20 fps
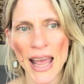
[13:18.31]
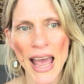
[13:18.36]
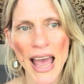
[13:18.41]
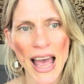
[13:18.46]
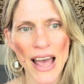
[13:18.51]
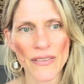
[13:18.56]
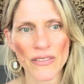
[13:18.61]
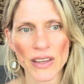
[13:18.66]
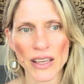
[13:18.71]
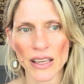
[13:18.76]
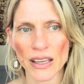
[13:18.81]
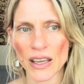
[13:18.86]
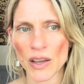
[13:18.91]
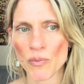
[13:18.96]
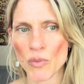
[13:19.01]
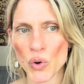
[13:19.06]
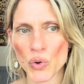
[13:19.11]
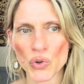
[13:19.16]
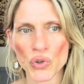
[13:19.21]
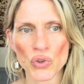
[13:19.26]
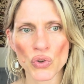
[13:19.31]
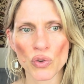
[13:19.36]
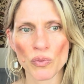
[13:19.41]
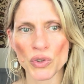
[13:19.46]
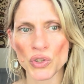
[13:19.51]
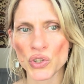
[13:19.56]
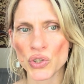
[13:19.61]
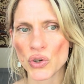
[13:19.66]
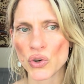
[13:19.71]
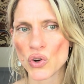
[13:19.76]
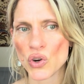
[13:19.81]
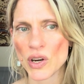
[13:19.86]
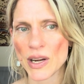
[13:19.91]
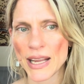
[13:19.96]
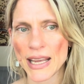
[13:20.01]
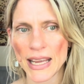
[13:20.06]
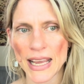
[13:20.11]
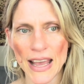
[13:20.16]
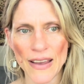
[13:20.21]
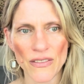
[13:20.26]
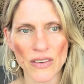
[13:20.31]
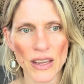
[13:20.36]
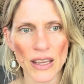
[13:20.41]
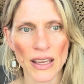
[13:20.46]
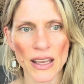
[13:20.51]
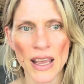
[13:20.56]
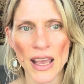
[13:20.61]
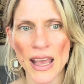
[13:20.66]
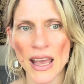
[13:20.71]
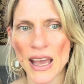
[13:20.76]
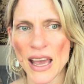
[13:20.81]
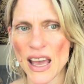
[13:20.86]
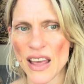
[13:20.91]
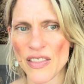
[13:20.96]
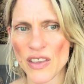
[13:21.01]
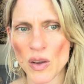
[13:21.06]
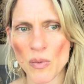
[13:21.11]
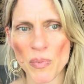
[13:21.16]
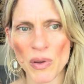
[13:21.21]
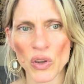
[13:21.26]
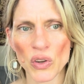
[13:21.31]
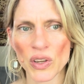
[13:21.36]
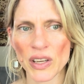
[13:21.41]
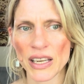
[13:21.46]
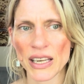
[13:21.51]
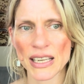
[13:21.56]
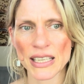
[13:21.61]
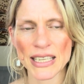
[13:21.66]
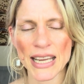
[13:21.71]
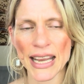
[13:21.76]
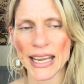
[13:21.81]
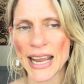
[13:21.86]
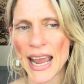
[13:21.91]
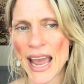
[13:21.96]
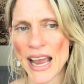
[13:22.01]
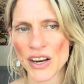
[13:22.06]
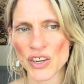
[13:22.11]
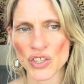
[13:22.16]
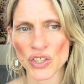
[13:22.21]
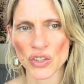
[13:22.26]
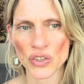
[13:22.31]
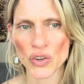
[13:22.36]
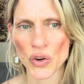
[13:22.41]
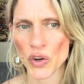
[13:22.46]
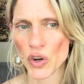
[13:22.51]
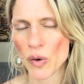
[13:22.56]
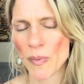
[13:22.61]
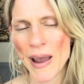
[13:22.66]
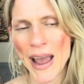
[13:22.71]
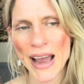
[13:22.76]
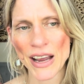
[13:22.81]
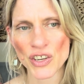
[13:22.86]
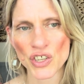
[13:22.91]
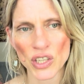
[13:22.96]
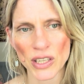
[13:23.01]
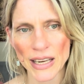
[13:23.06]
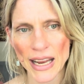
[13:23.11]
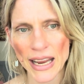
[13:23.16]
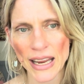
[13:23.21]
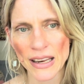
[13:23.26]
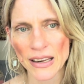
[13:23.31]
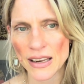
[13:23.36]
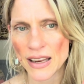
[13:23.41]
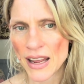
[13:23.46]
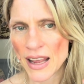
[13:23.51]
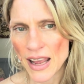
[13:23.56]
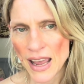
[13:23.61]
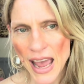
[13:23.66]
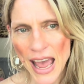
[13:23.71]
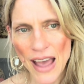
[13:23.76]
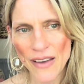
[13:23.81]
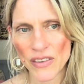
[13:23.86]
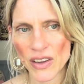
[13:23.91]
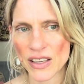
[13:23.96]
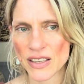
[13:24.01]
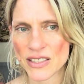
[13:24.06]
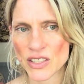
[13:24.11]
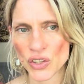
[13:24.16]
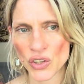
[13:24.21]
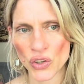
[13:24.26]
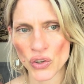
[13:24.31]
having emotional maturity, having the ability to take action on your passion, and having what's